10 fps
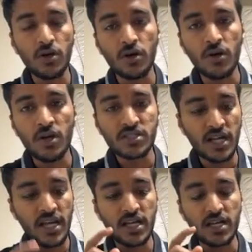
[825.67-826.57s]
So it's
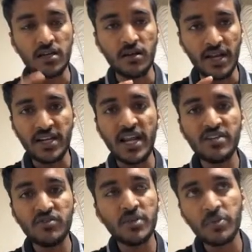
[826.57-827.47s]
like
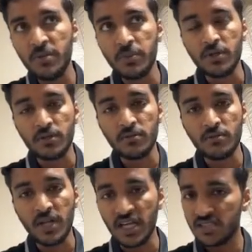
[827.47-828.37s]
interact with the people,
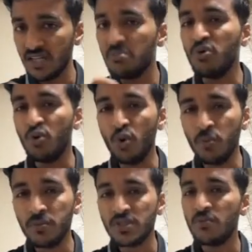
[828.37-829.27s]
like some
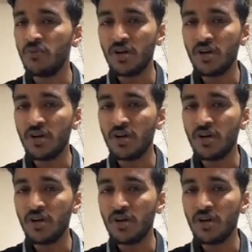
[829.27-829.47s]
group, some